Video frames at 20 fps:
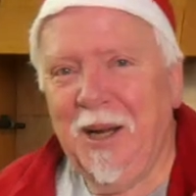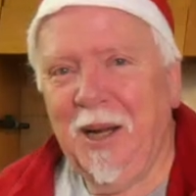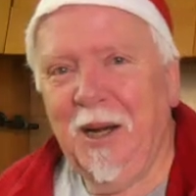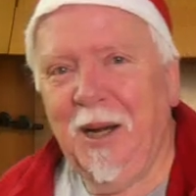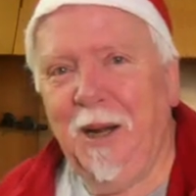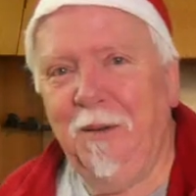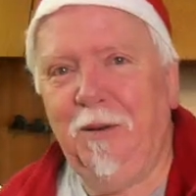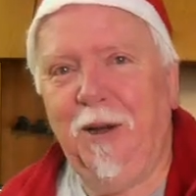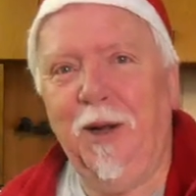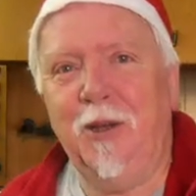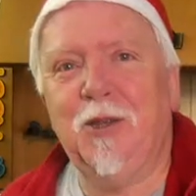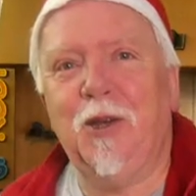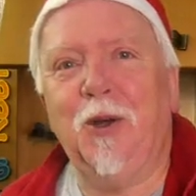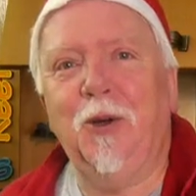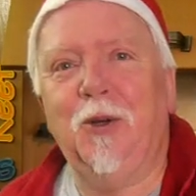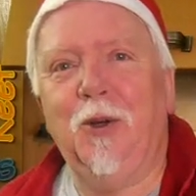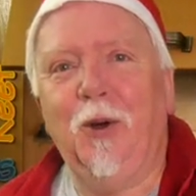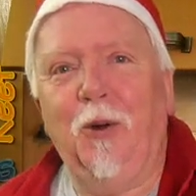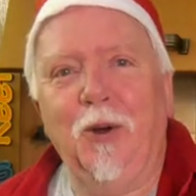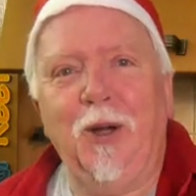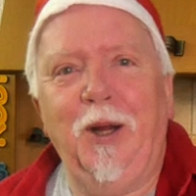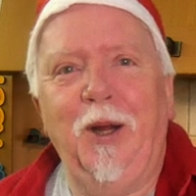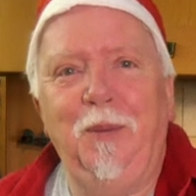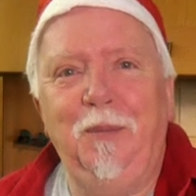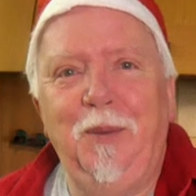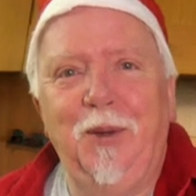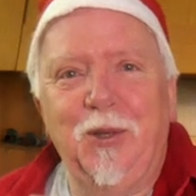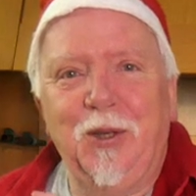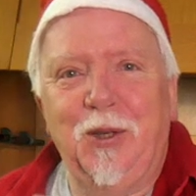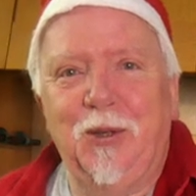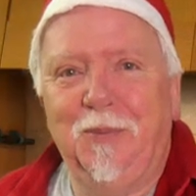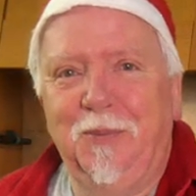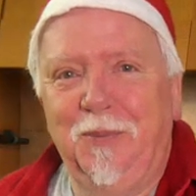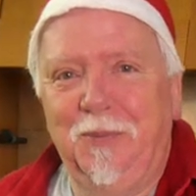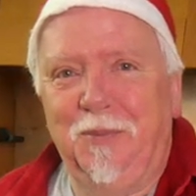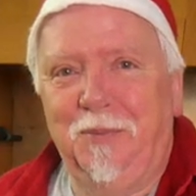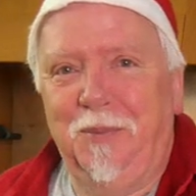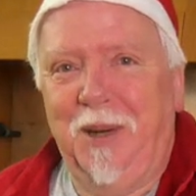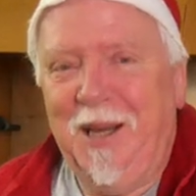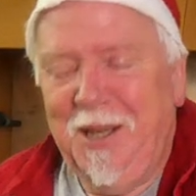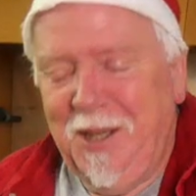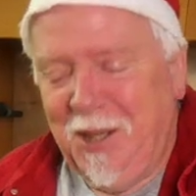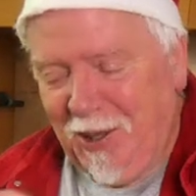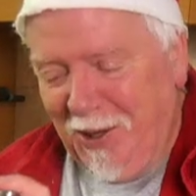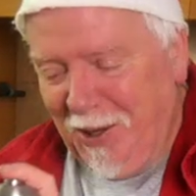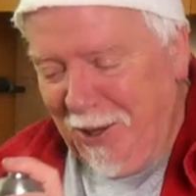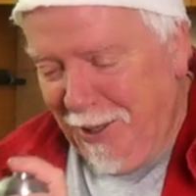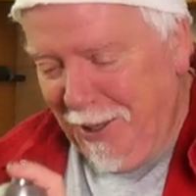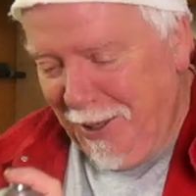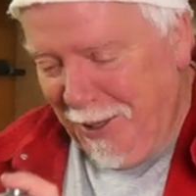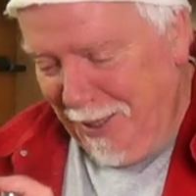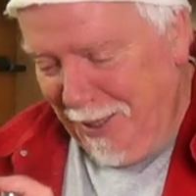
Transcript: Never ask a cook how much plenty